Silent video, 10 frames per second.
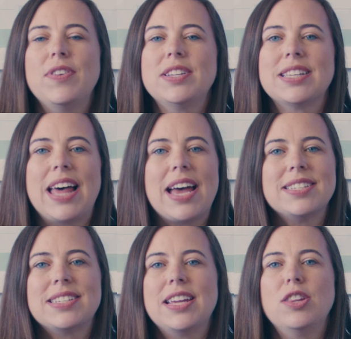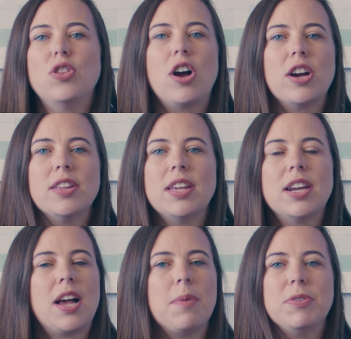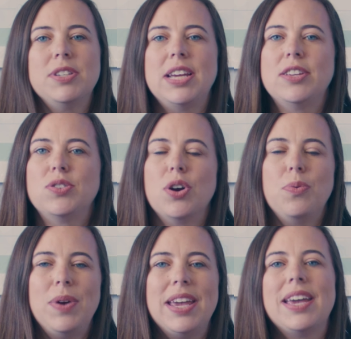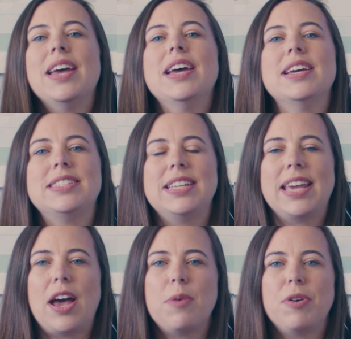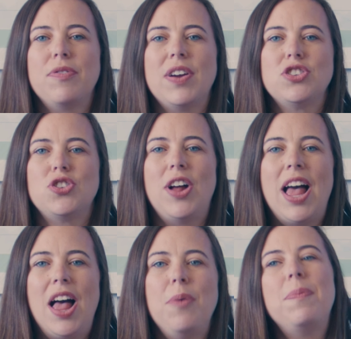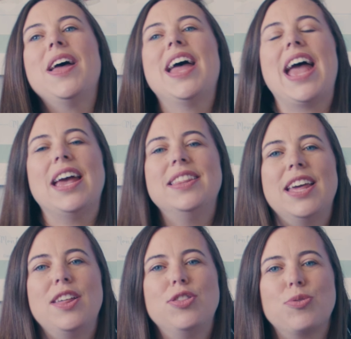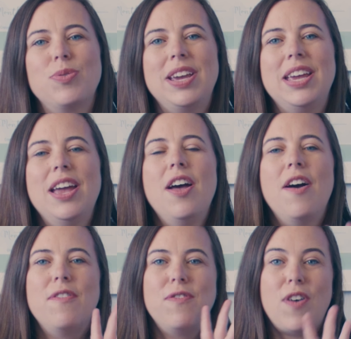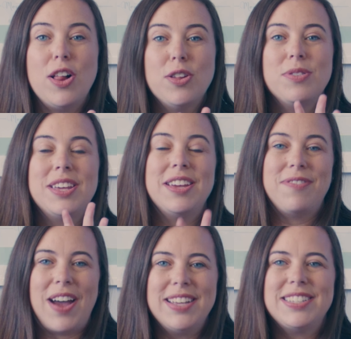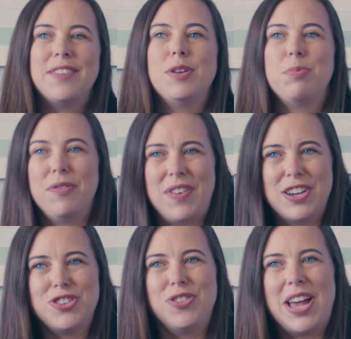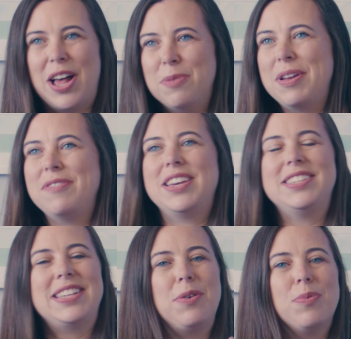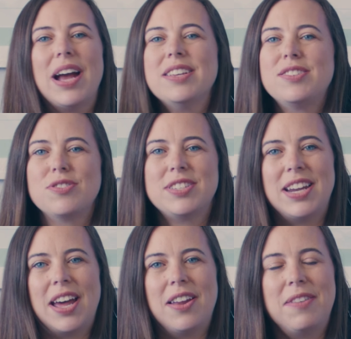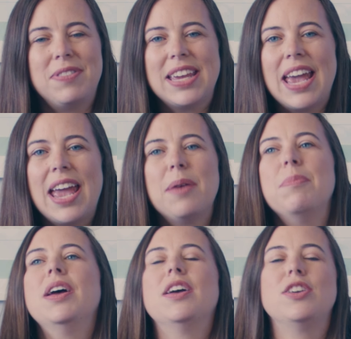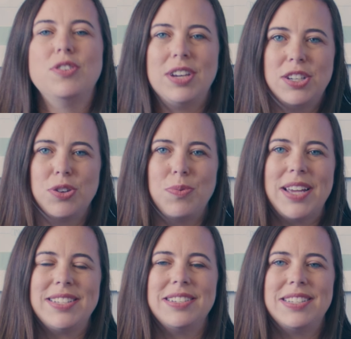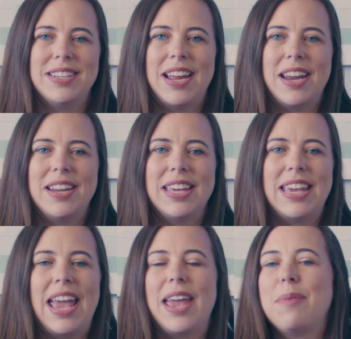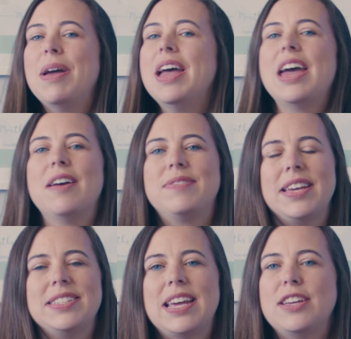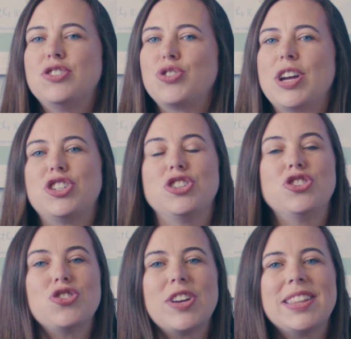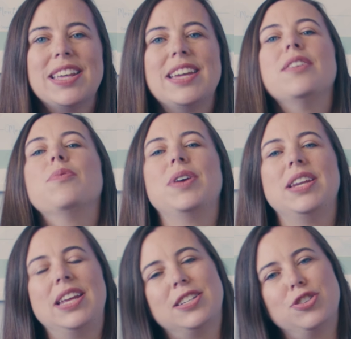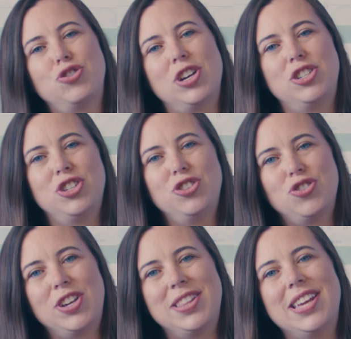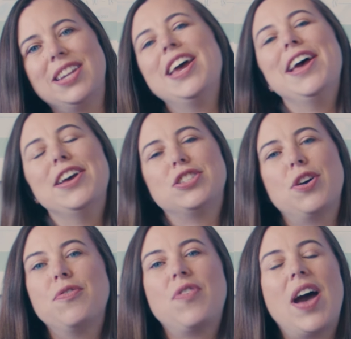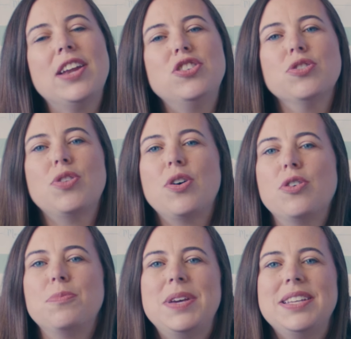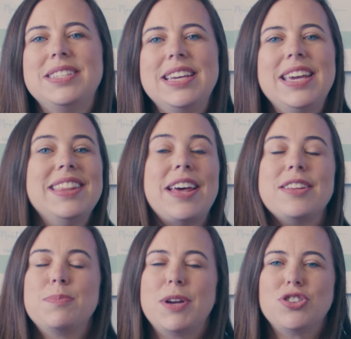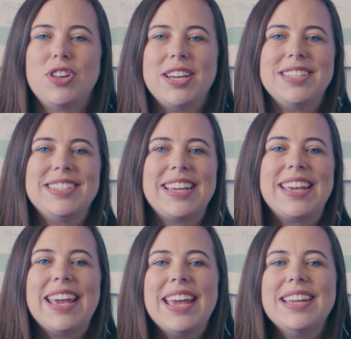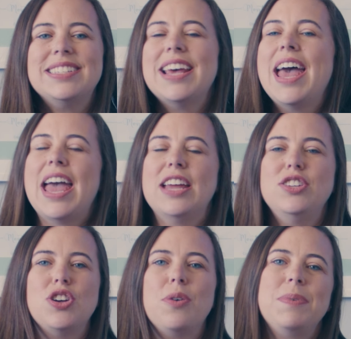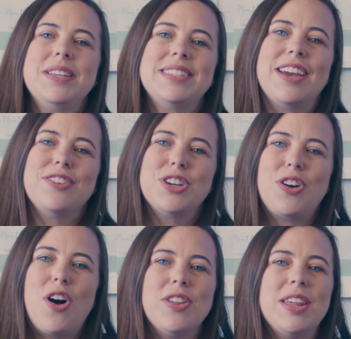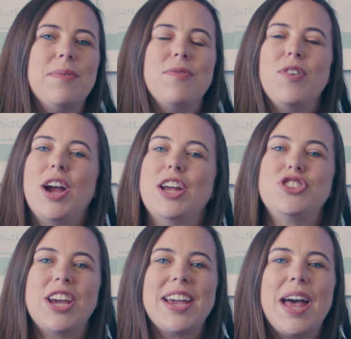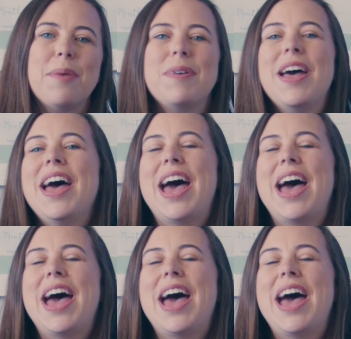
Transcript: if it's lasting longer than a couple days or a week, seek out professional help. And then three, follow the advice of the professional help. If they say rest or sit out of the game, you need to rest and sit out of the game. If they say stretch and strengthen, we need to stretch and strengthen. So find your local PT that specializes in kids, and don't be scared to call them for a checkup,